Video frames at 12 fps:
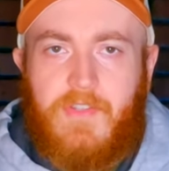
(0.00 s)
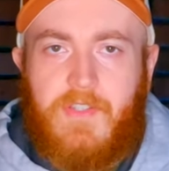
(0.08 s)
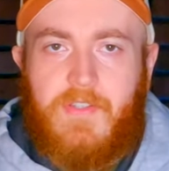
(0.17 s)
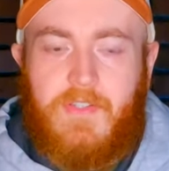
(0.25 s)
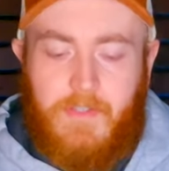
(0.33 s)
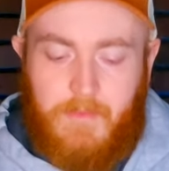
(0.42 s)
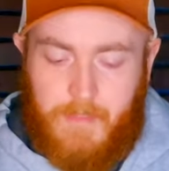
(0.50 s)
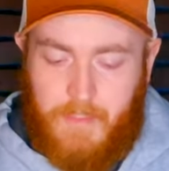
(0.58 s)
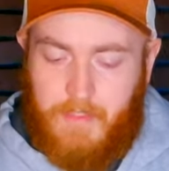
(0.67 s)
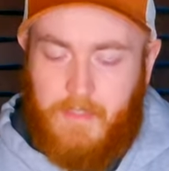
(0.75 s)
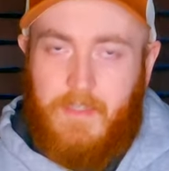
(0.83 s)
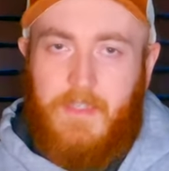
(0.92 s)
system
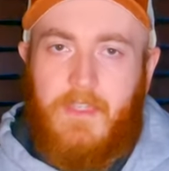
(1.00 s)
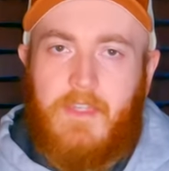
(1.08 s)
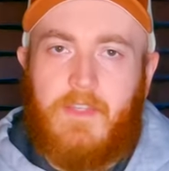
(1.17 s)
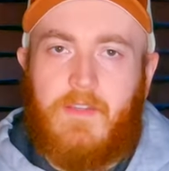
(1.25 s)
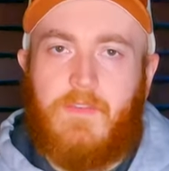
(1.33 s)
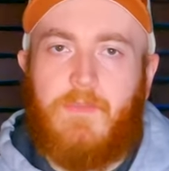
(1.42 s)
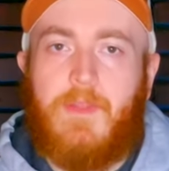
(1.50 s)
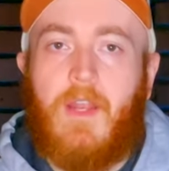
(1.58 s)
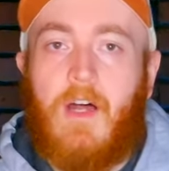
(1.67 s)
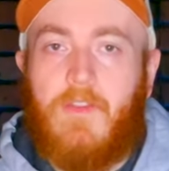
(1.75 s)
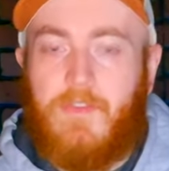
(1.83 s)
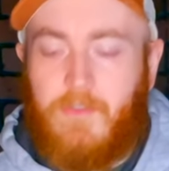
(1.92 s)
is been
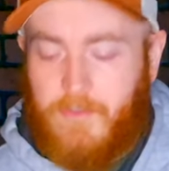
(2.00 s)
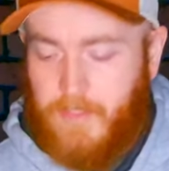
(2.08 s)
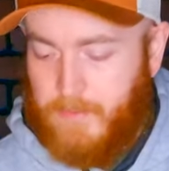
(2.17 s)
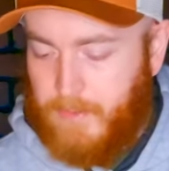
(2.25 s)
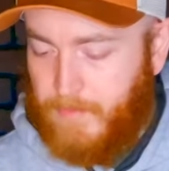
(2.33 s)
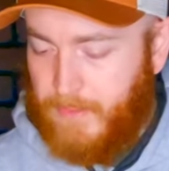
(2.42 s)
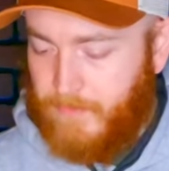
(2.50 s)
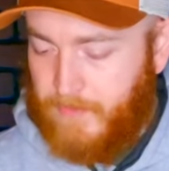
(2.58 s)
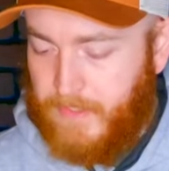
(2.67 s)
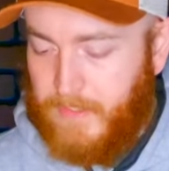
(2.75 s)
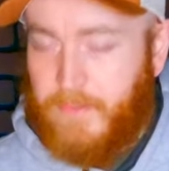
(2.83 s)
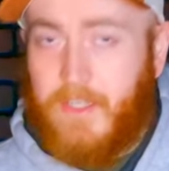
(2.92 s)
also talked about to
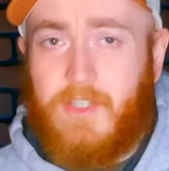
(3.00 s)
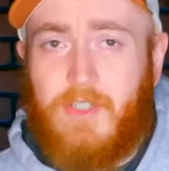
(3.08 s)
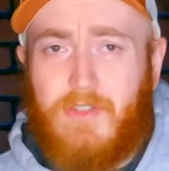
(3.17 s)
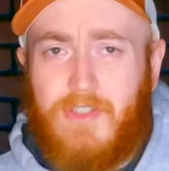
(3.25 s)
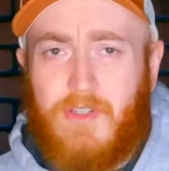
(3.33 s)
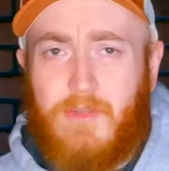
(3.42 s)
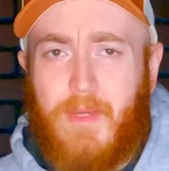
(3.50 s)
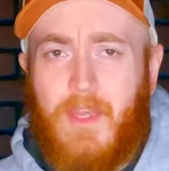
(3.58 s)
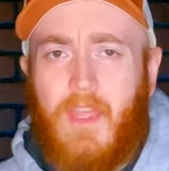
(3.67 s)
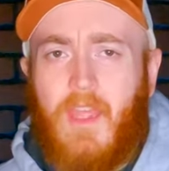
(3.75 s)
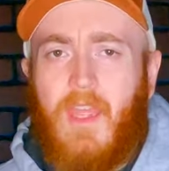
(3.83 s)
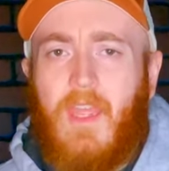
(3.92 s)
death on YouTube.
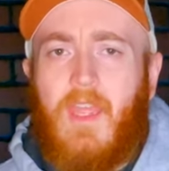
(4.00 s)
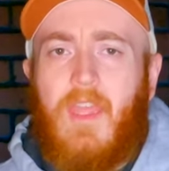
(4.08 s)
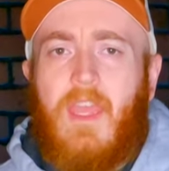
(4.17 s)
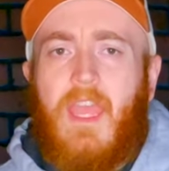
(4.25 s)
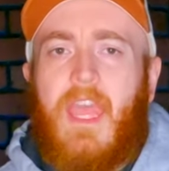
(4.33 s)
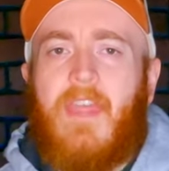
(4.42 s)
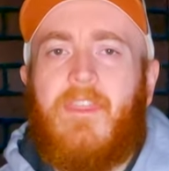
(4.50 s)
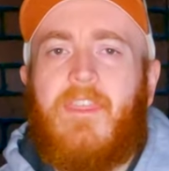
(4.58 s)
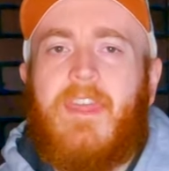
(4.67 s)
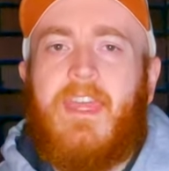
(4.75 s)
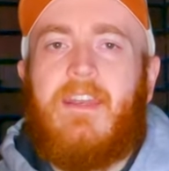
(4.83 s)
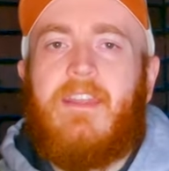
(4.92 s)
And
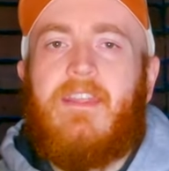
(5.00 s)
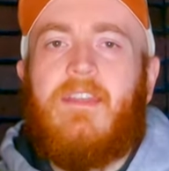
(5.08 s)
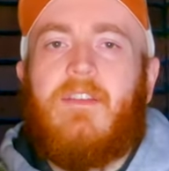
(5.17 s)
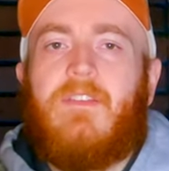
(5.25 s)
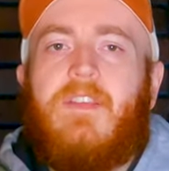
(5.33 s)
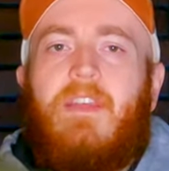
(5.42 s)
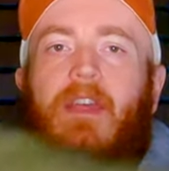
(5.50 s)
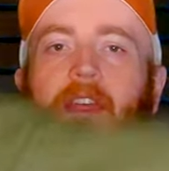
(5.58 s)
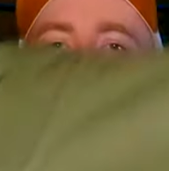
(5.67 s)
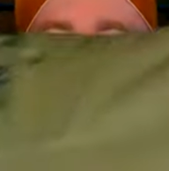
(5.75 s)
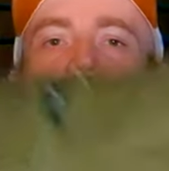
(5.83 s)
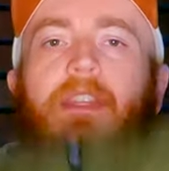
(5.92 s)
that is
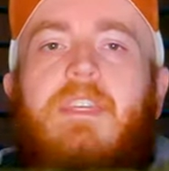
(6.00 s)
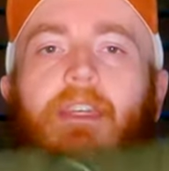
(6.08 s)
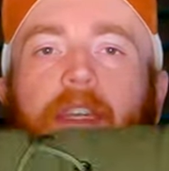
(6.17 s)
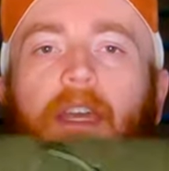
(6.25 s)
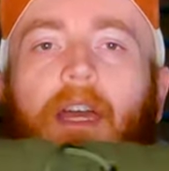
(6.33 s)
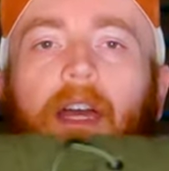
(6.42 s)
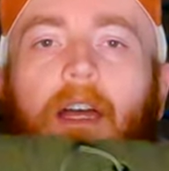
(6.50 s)
the